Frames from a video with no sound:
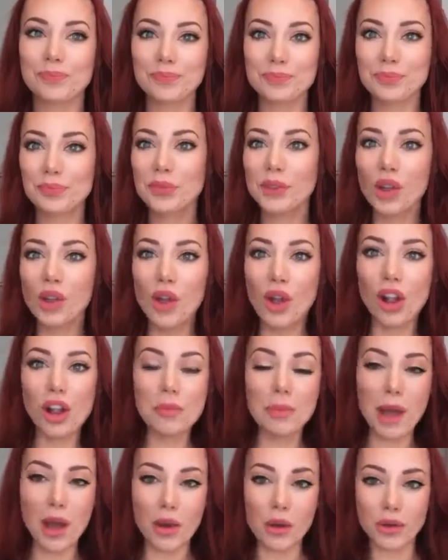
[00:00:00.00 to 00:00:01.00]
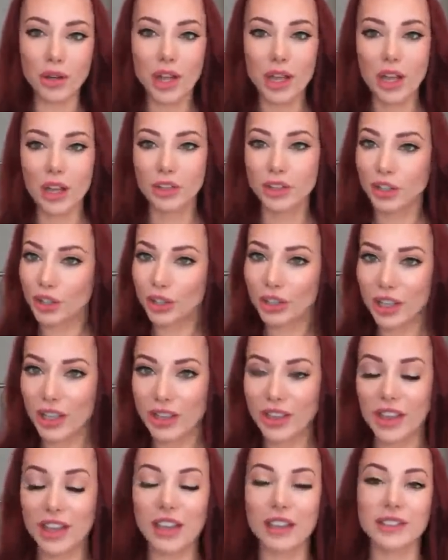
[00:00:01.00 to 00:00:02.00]
all about girly
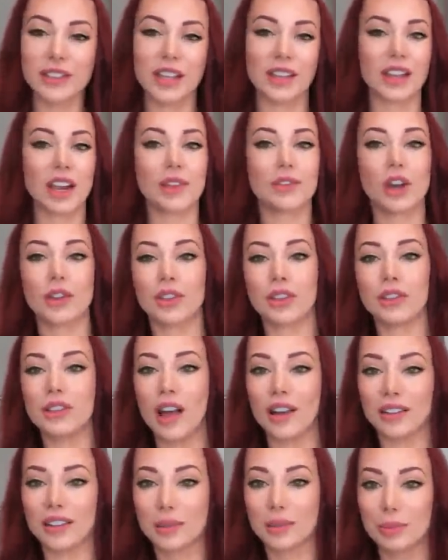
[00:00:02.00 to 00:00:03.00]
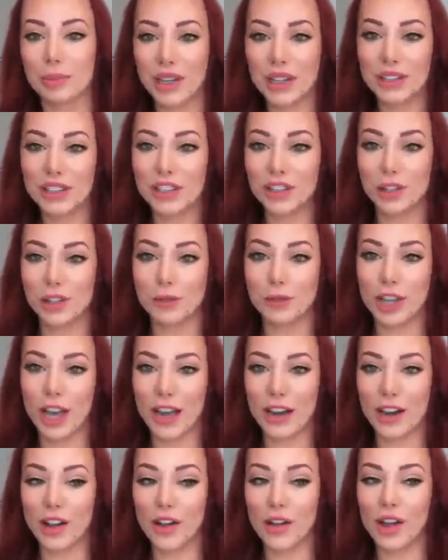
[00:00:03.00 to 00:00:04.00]
things, and then I've got the Lux Biz YouTube channel,
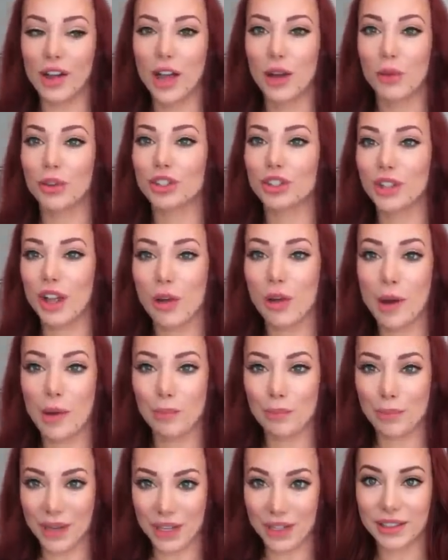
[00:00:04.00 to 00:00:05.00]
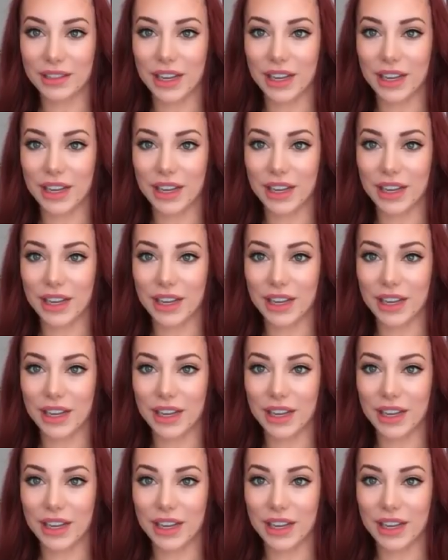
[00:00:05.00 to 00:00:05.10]
which is all about business.